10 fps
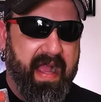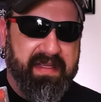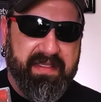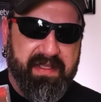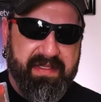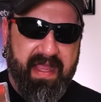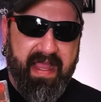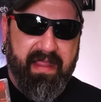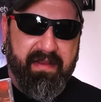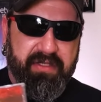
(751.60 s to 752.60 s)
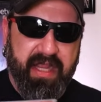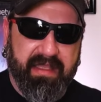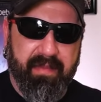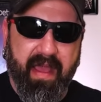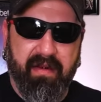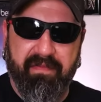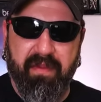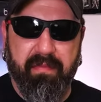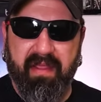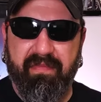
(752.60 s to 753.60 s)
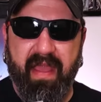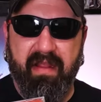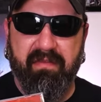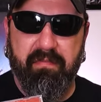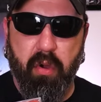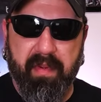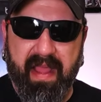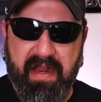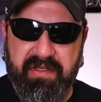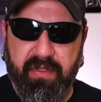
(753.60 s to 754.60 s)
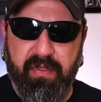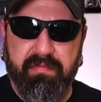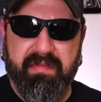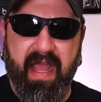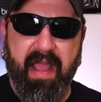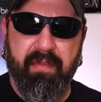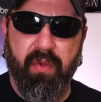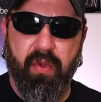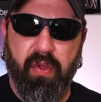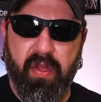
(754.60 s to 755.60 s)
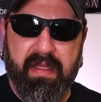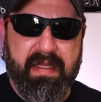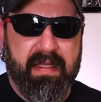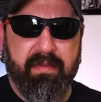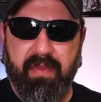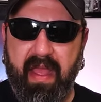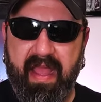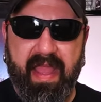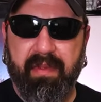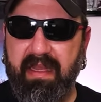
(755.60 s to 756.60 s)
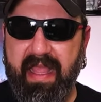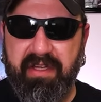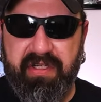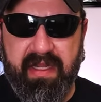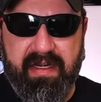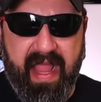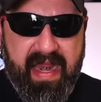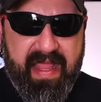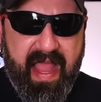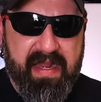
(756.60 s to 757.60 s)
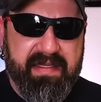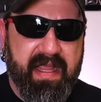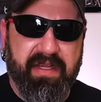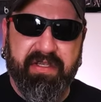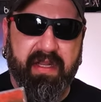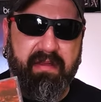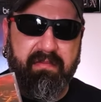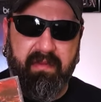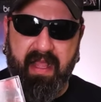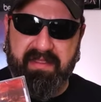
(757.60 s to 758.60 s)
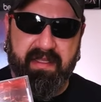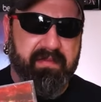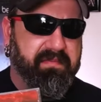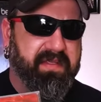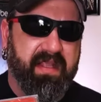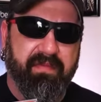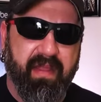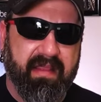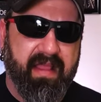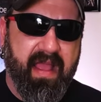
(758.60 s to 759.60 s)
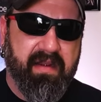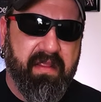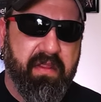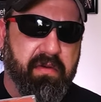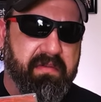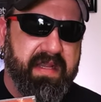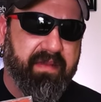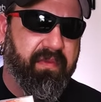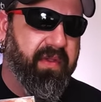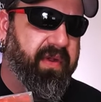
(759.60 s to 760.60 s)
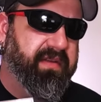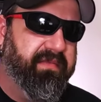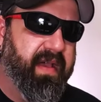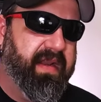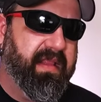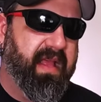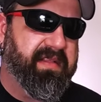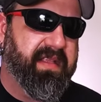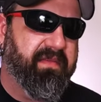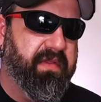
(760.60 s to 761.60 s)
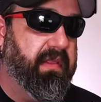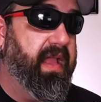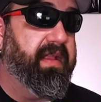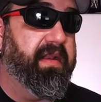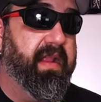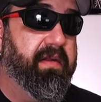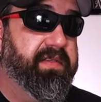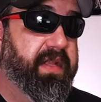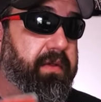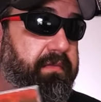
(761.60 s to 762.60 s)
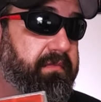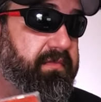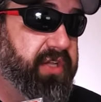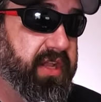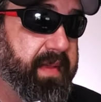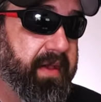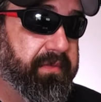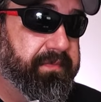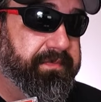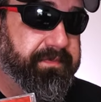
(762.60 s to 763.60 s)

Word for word: I'd still say check them out if you're a big fan of Morbid Angel, Time Ghoul, uh, Immolation, Incantation, lots of stuff like that. You're definitely going to find a lot of stuff you like on here, so check them out.